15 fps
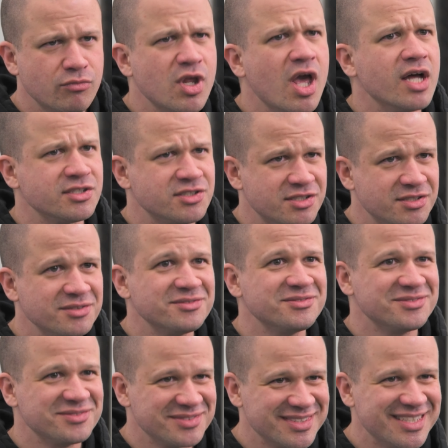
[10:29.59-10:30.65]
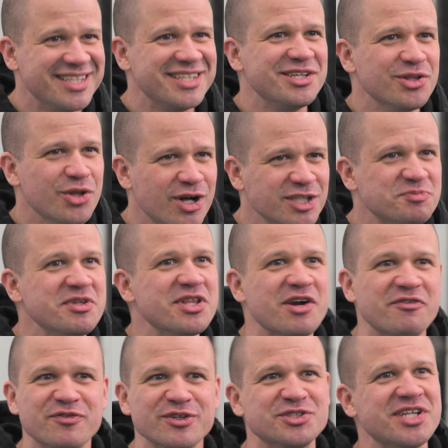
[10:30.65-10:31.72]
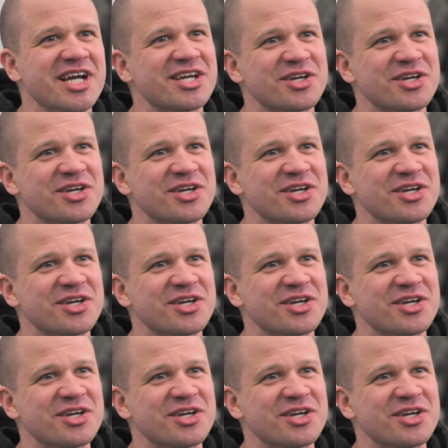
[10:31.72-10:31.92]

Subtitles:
Yes. You lost me there for a second,